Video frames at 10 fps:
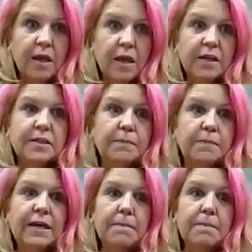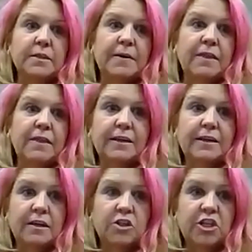To me, it makes me think the
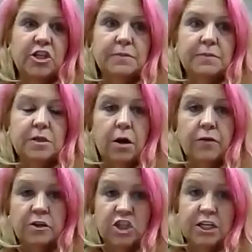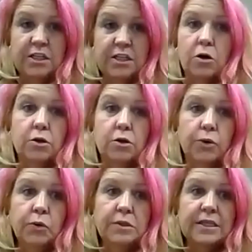G's are
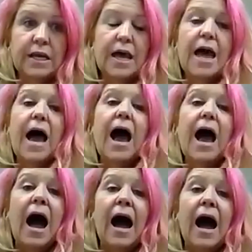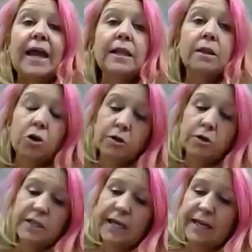glutes. I learned it
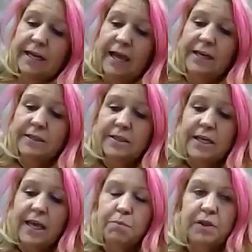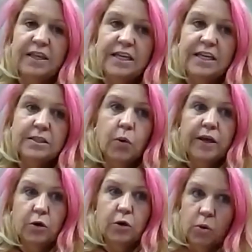and like to say, please quit
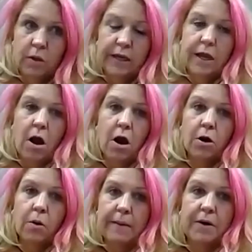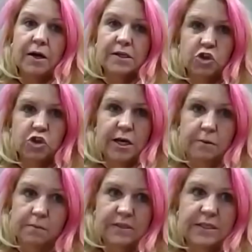oogling our grandma's
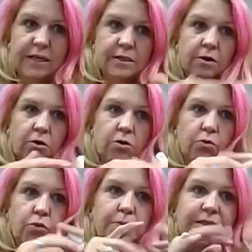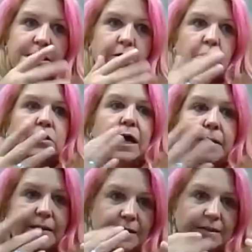gems, as in her rubies and her
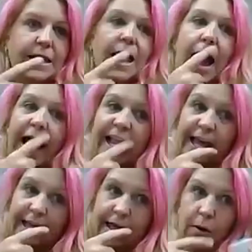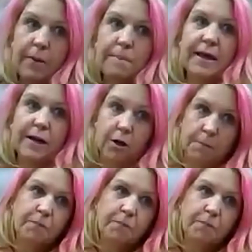diamonds. I like that one better.